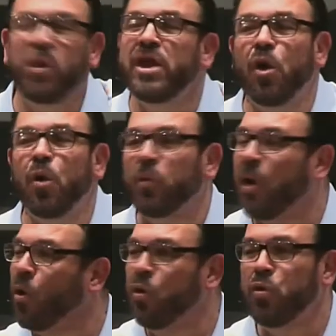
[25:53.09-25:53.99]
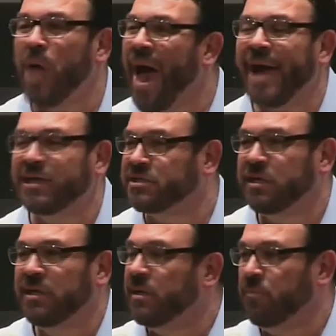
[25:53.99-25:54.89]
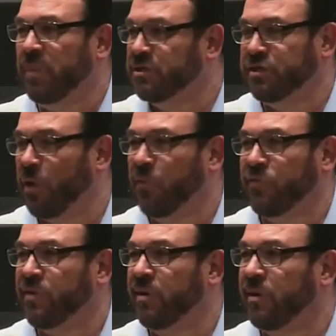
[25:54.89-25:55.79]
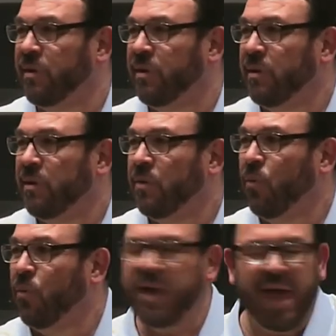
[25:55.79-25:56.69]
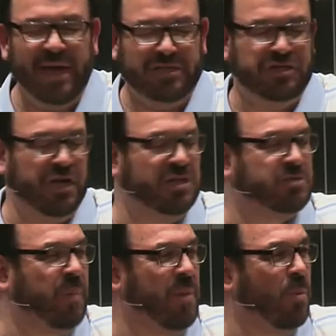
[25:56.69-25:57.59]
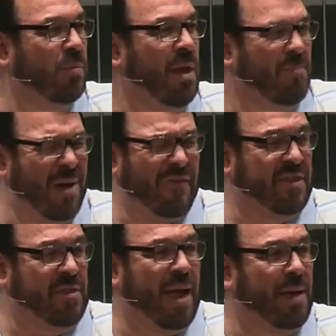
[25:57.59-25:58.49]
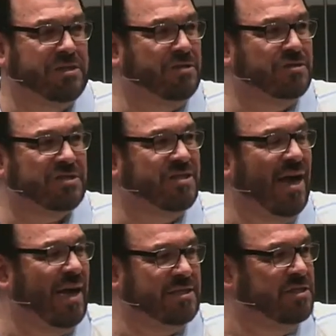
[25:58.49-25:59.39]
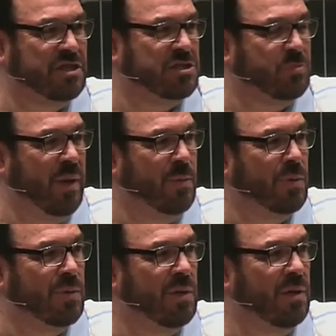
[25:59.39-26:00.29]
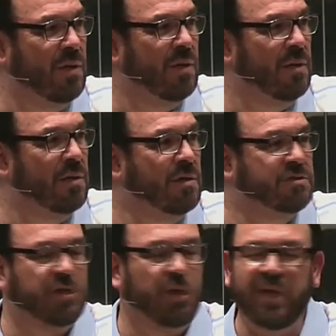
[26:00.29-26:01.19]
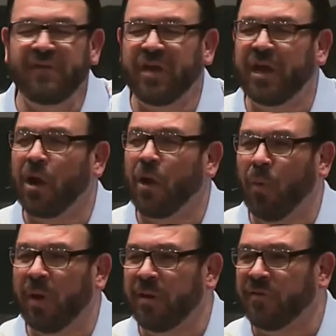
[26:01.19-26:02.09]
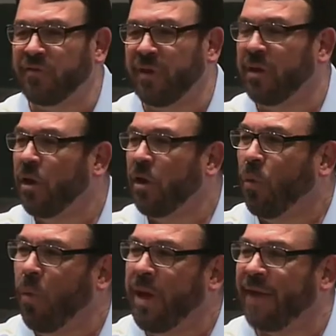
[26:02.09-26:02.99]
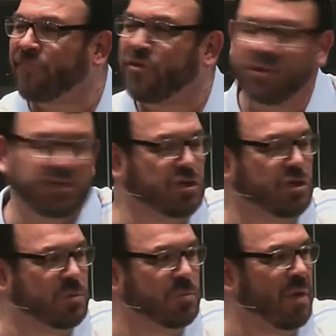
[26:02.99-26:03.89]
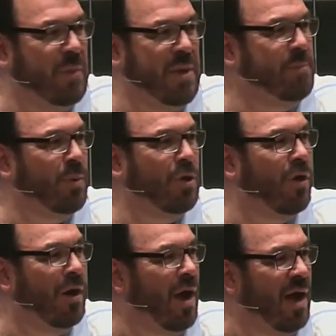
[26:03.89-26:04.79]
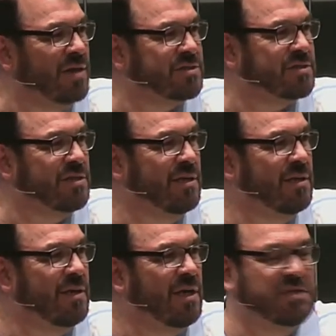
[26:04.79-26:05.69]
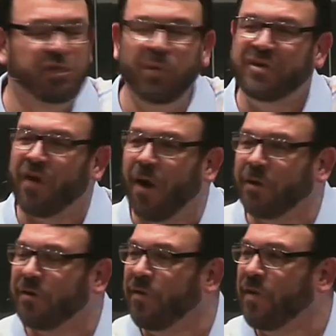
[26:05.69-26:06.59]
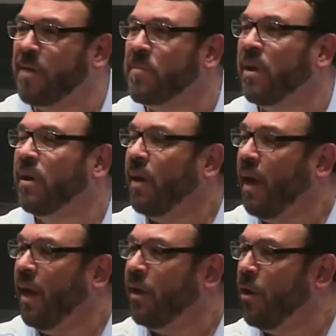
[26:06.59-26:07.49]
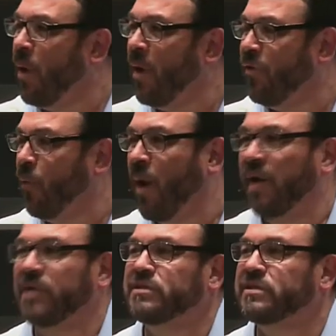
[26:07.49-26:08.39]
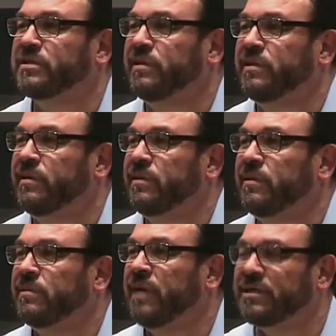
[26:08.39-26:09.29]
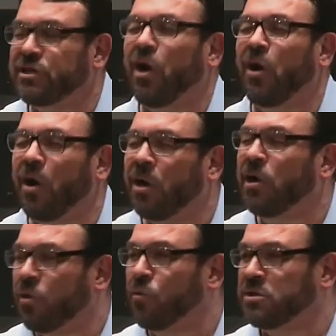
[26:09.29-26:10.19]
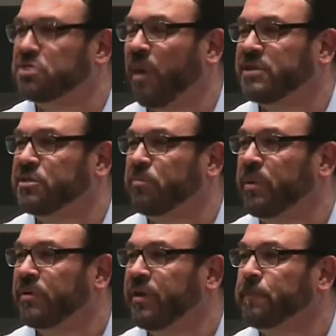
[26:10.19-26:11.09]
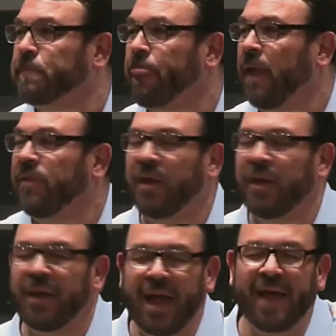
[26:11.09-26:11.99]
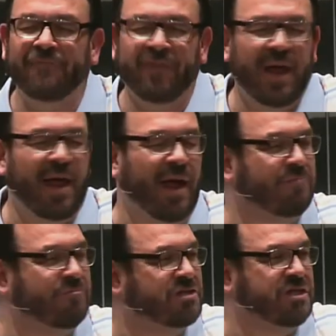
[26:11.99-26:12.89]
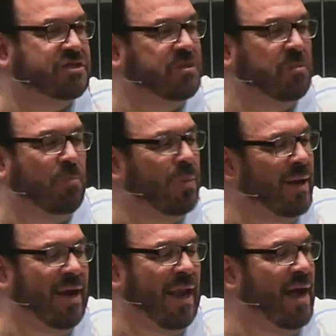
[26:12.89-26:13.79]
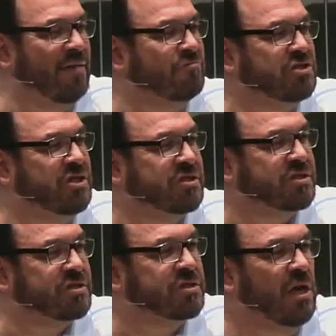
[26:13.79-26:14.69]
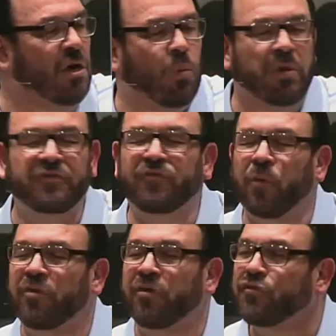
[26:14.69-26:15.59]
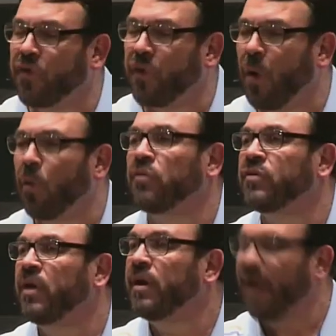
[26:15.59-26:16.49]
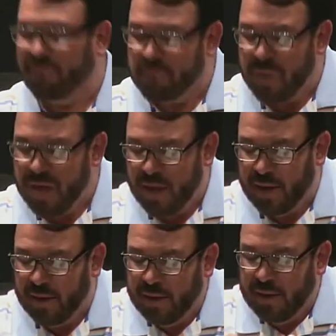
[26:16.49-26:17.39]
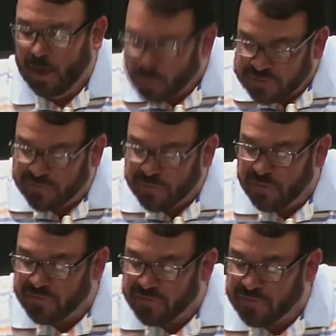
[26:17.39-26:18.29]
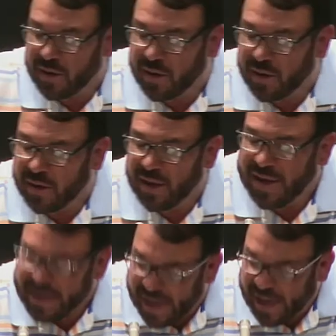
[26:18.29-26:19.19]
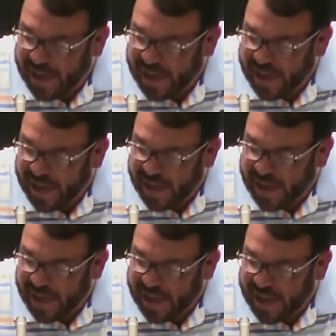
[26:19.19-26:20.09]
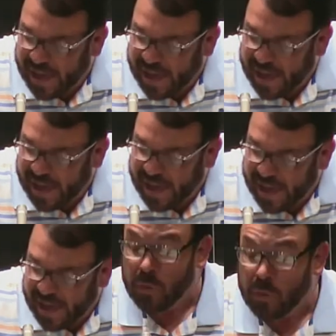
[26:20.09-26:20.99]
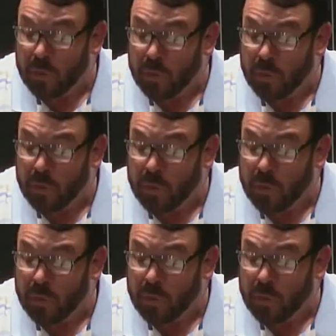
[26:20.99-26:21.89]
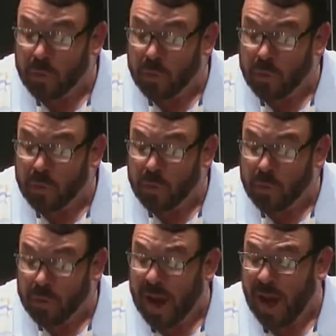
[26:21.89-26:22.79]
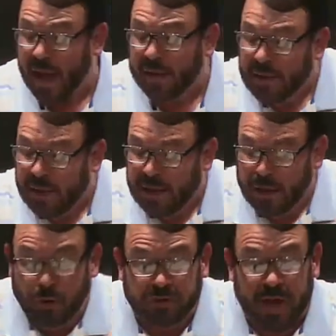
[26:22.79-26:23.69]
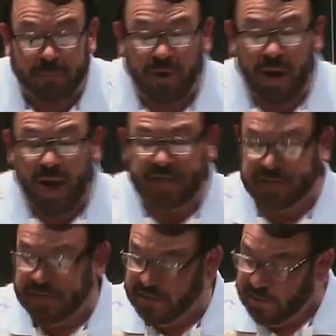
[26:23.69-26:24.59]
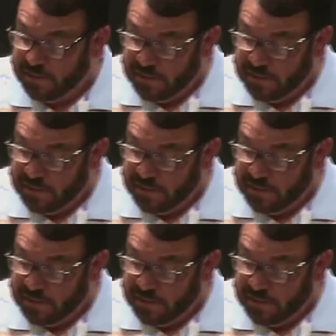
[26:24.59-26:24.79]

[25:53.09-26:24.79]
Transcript: We don't know who has been chosen. We can't judge people. Matter of fact, the Bible tells us not to judge people. So even in our witnessing, we have to assume that people are lost until we talk to them and know otherwise. That's our responsibility. The lifeline of Jesus, the bloodline of Jesus, was for the souls of men. It was for the souls of men. He came for you and I. Luke chapter 19.